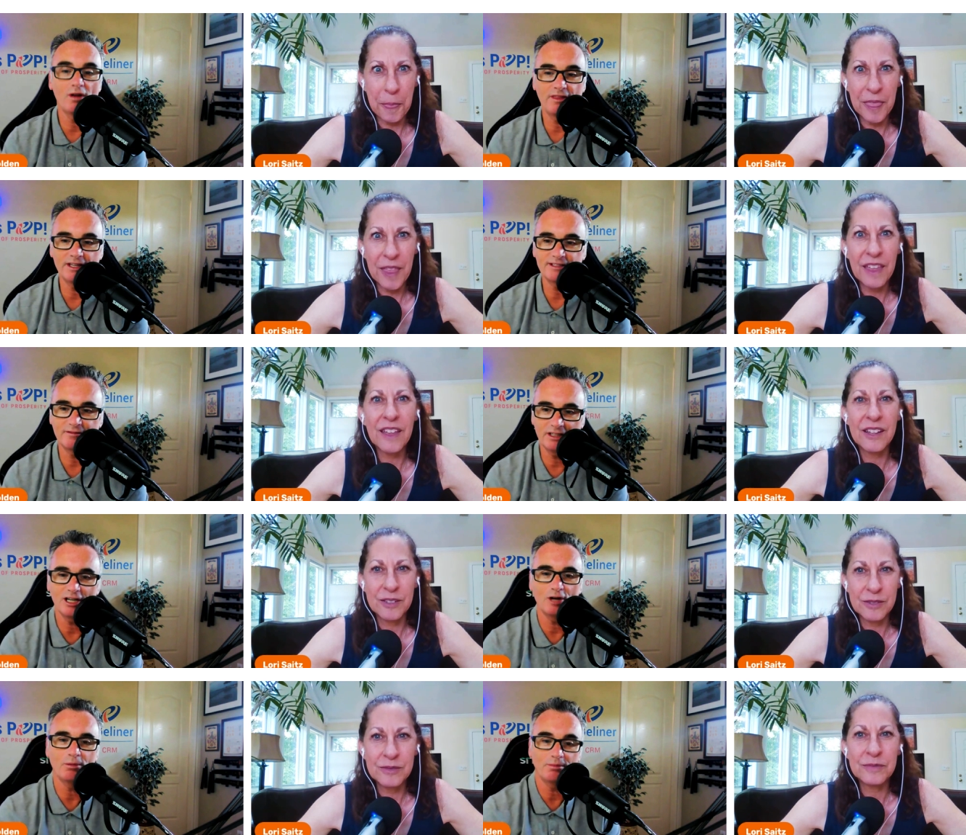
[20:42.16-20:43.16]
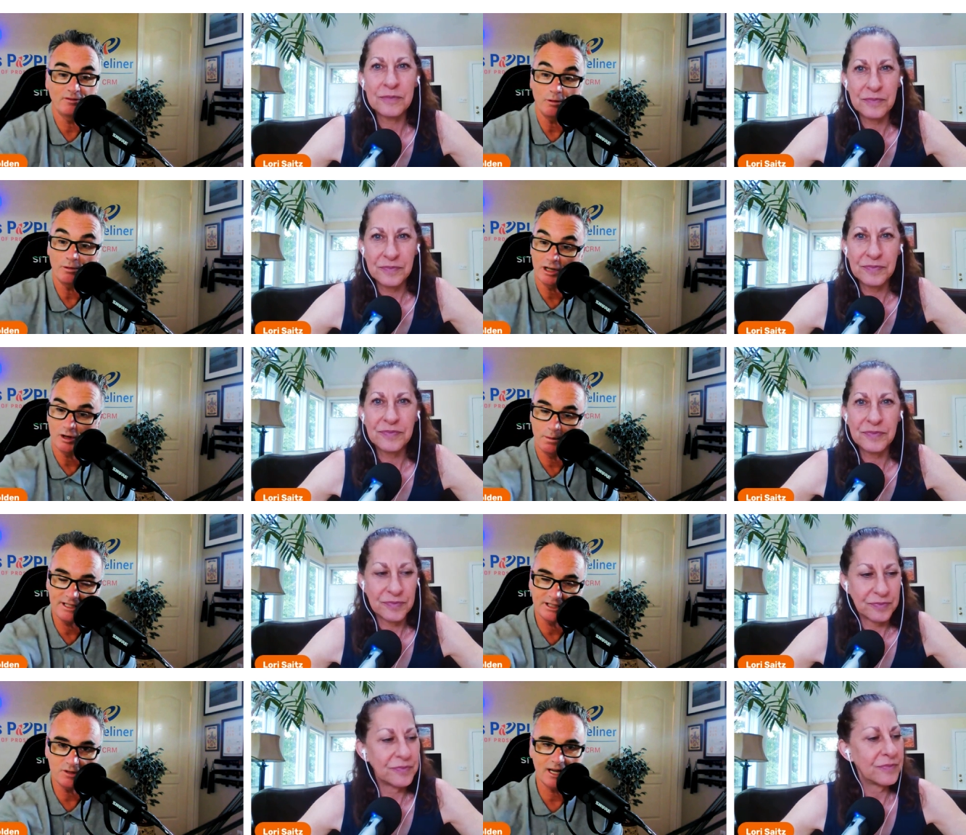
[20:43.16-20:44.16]
Speaker 1: this video but before we go
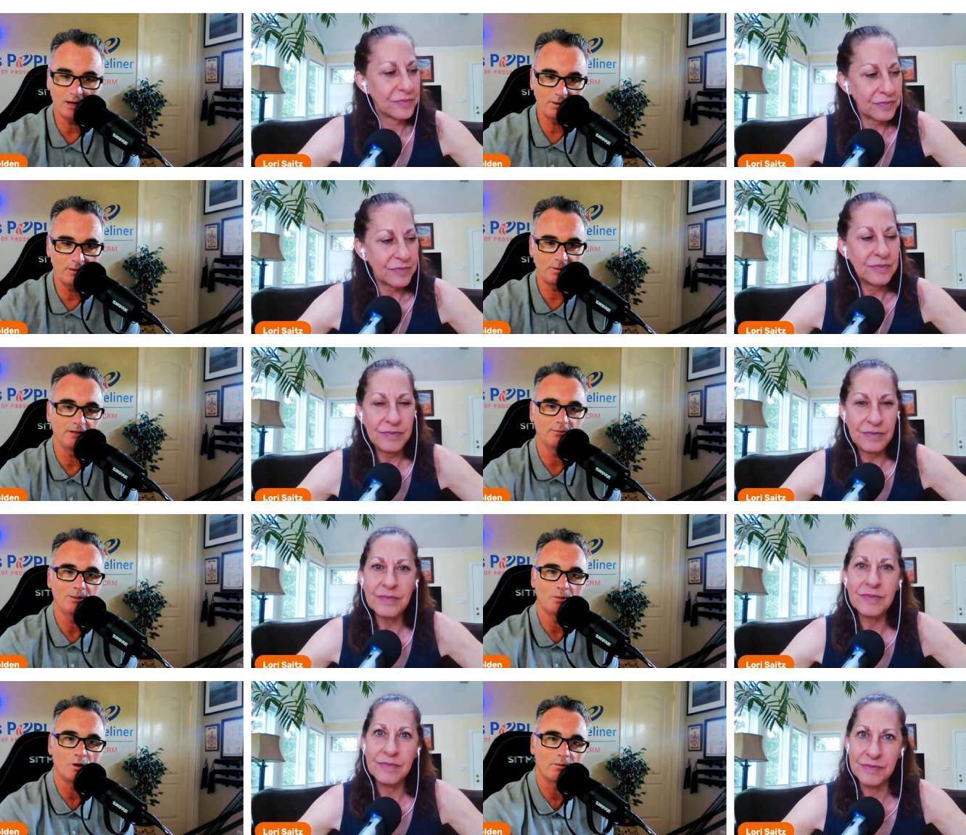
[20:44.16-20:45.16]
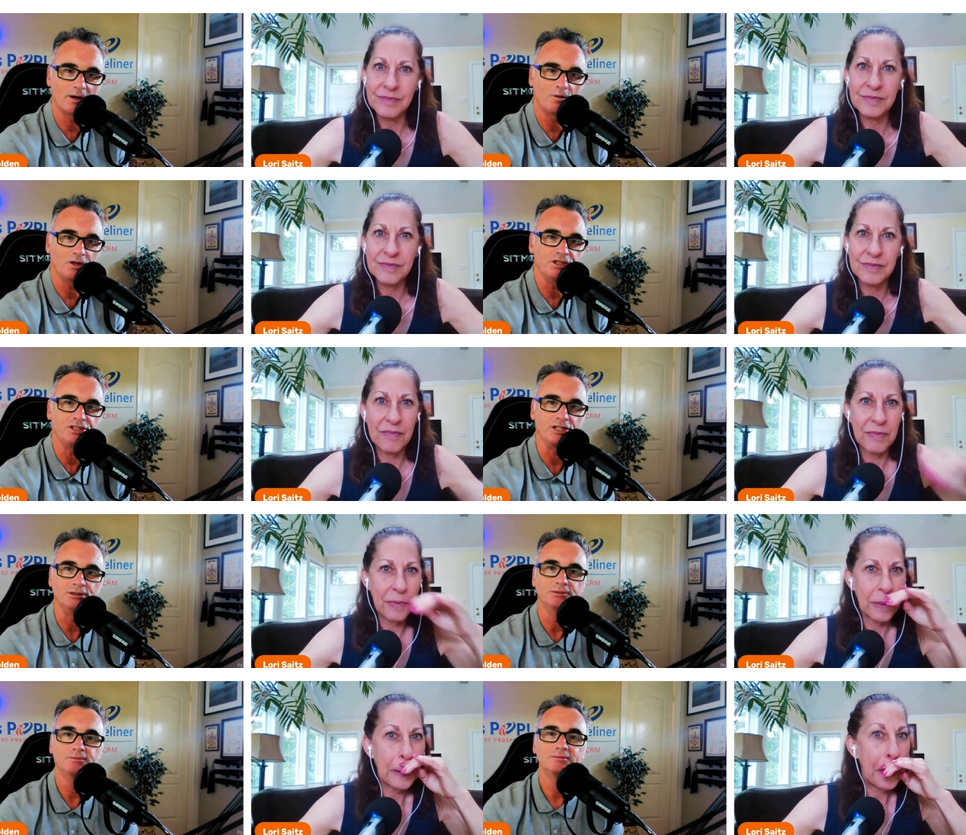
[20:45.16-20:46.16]
please do tell people a little bit more about what you
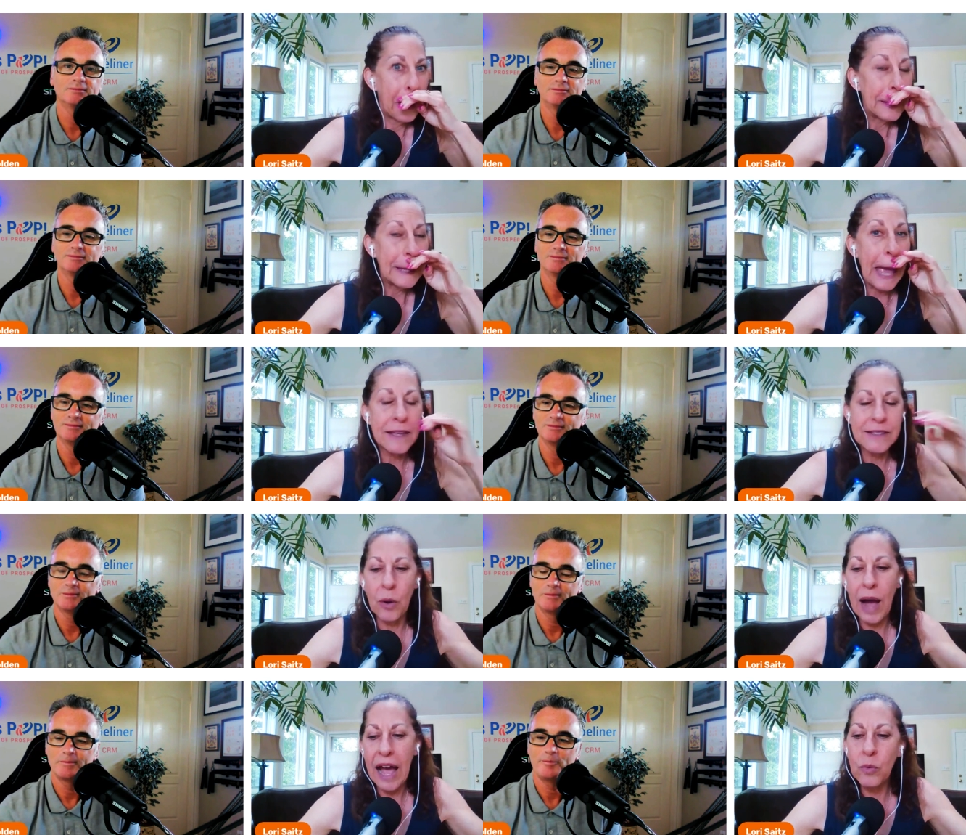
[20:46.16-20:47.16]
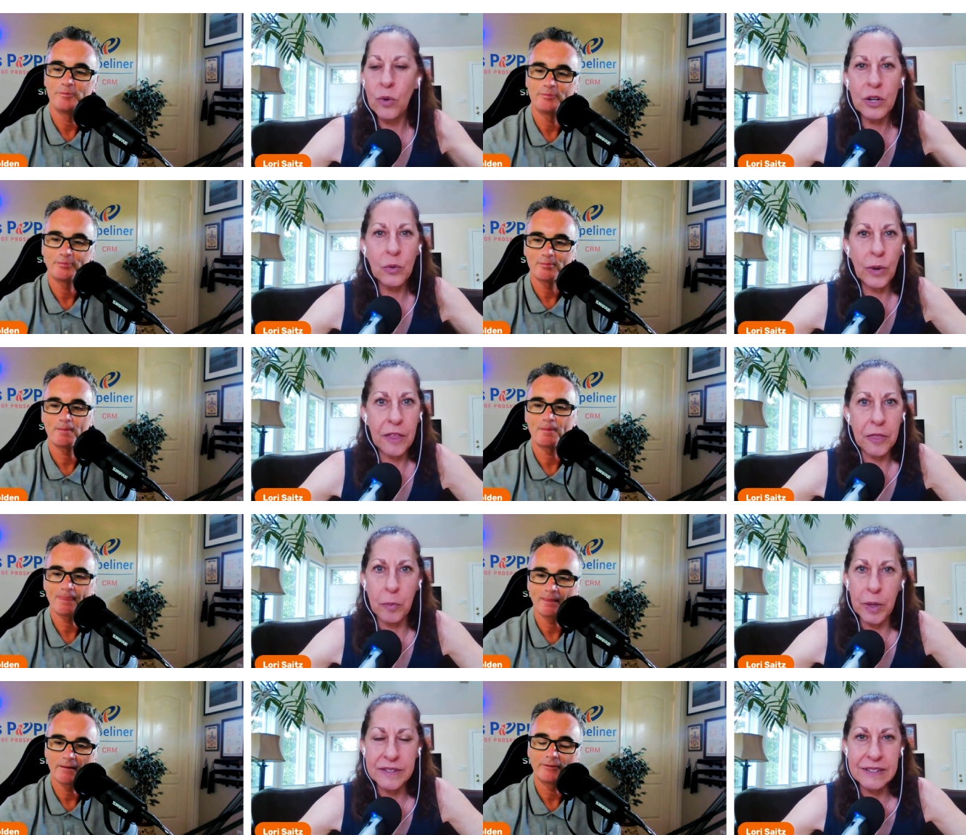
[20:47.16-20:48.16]
do
Speaker 2: yeah, so I work
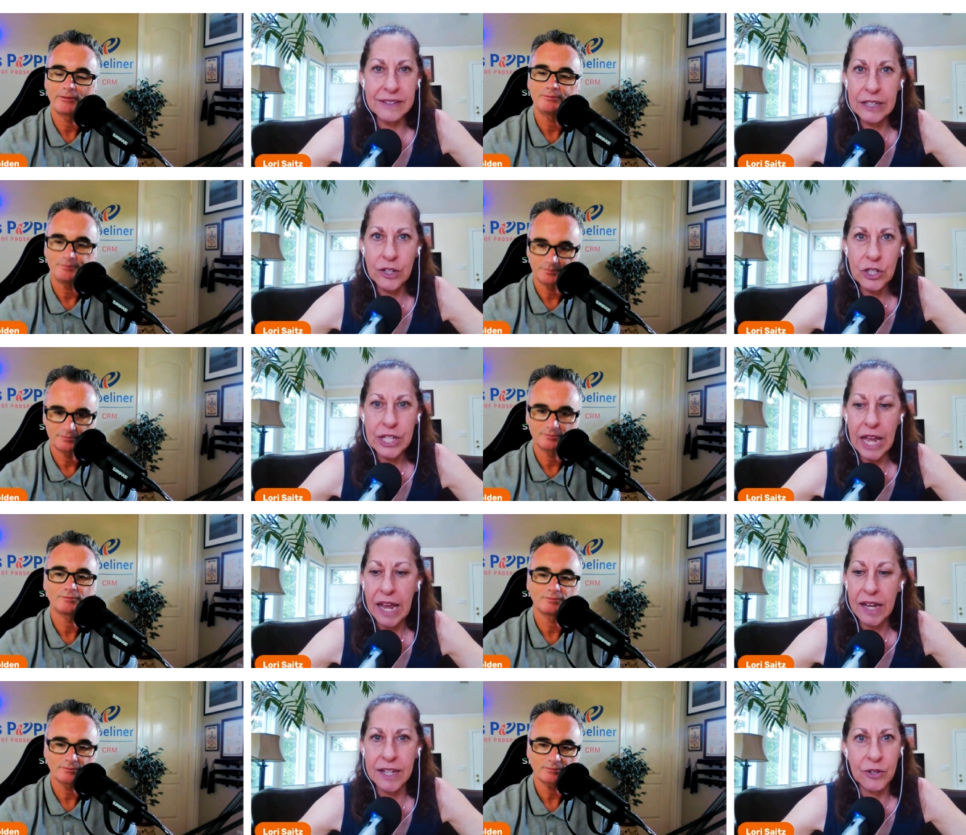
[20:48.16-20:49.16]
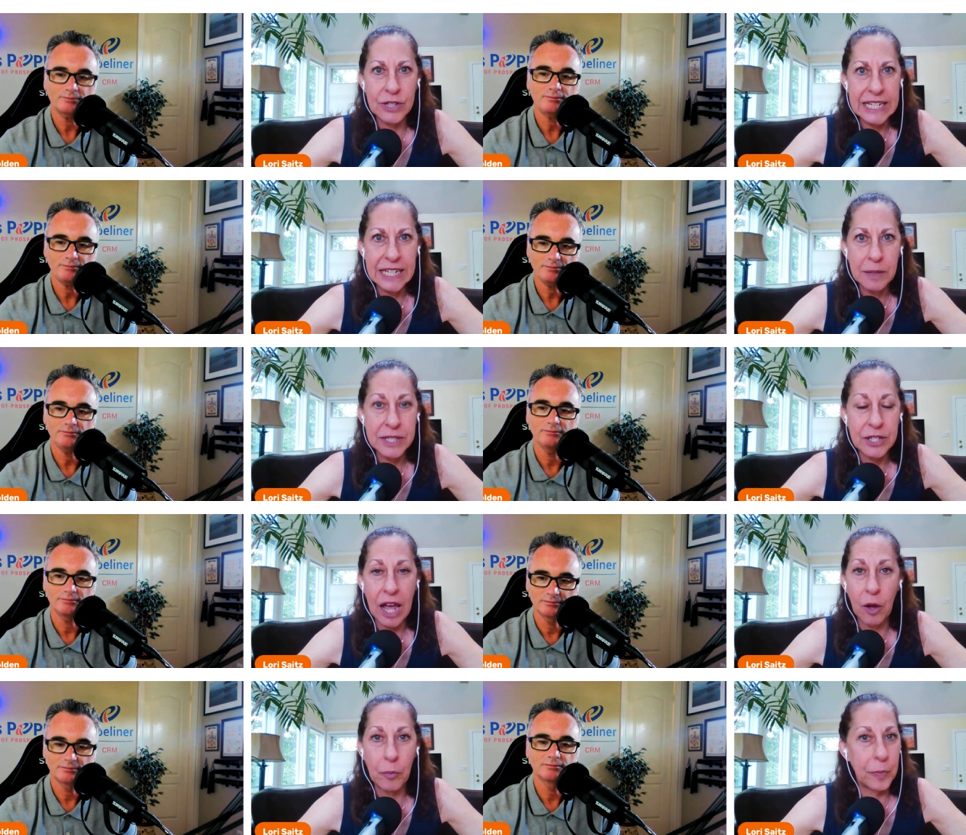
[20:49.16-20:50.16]
with business leaders and their teams to
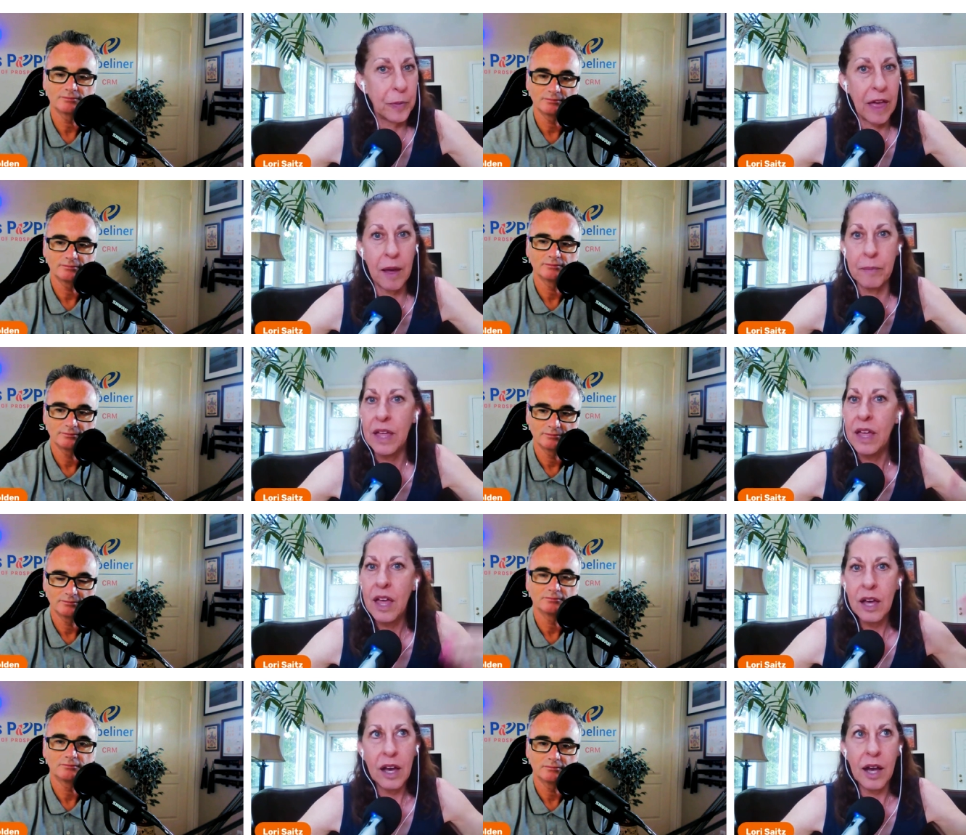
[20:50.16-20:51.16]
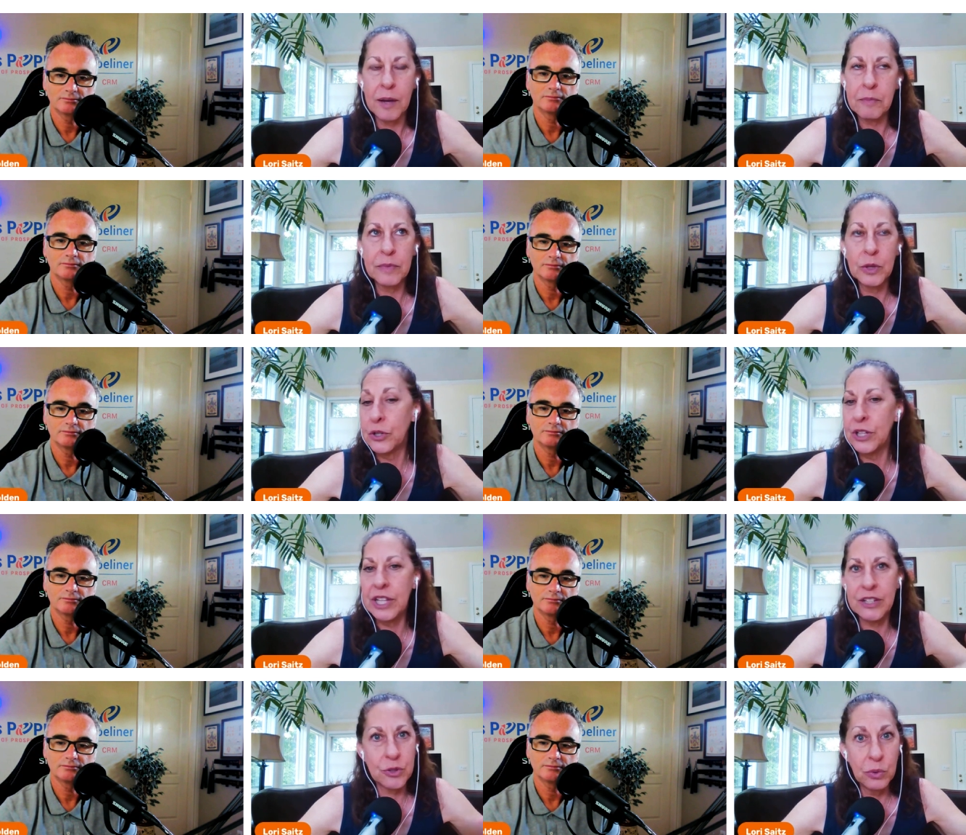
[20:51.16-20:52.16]
help them um, learn
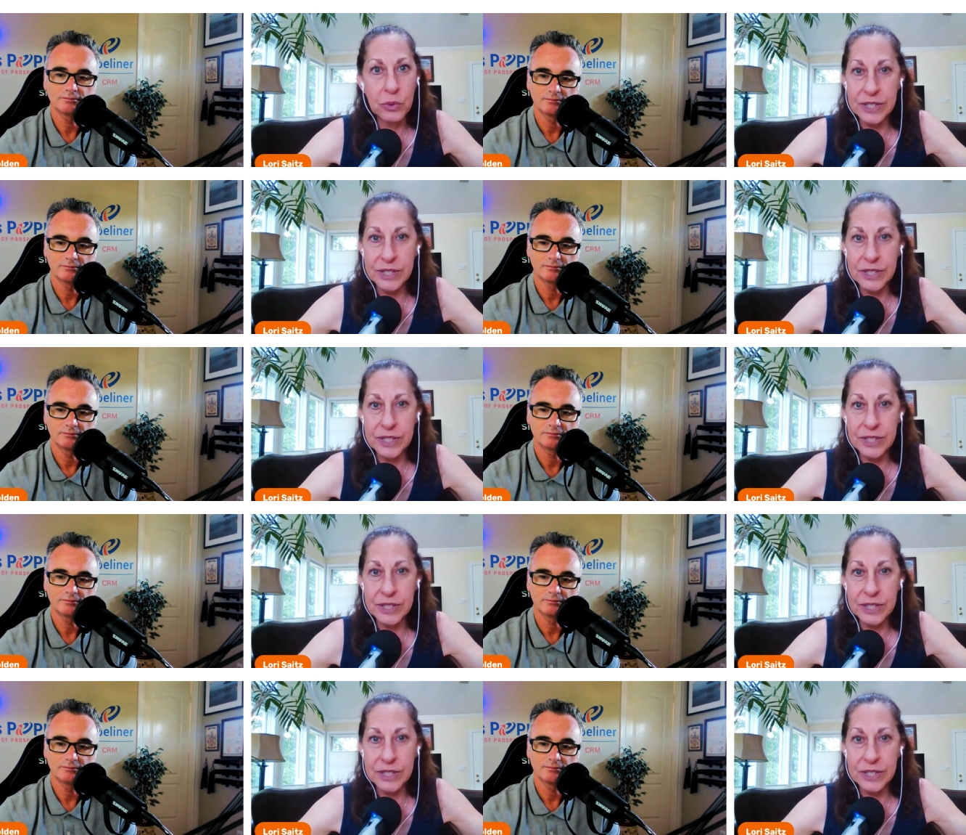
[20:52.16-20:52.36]
these tools